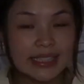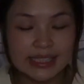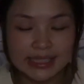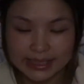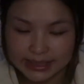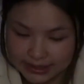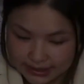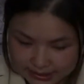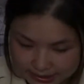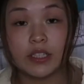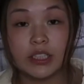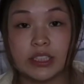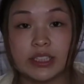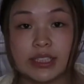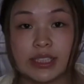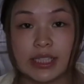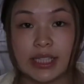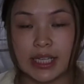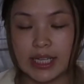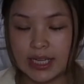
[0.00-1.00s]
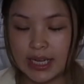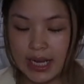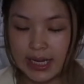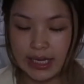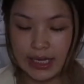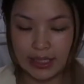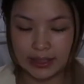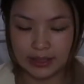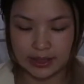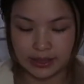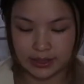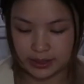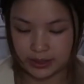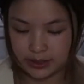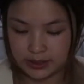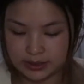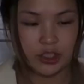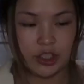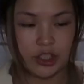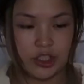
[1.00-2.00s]
see first thing i got
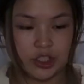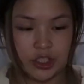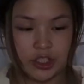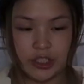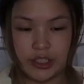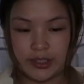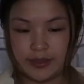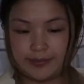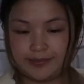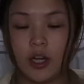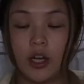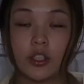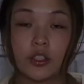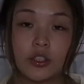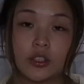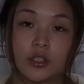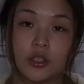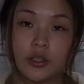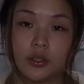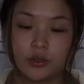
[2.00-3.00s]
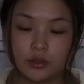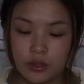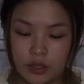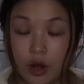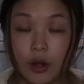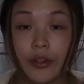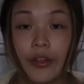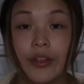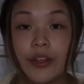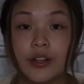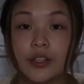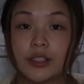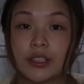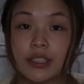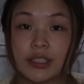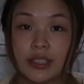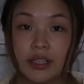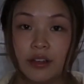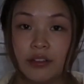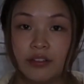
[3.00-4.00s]
this shirt also all their
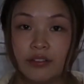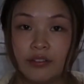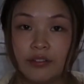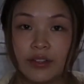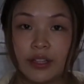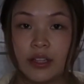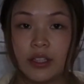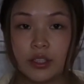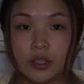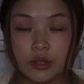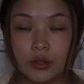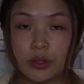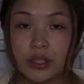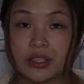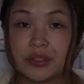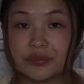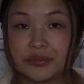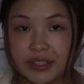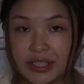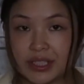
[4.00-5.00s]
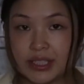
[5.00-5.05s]
stuff in the store is free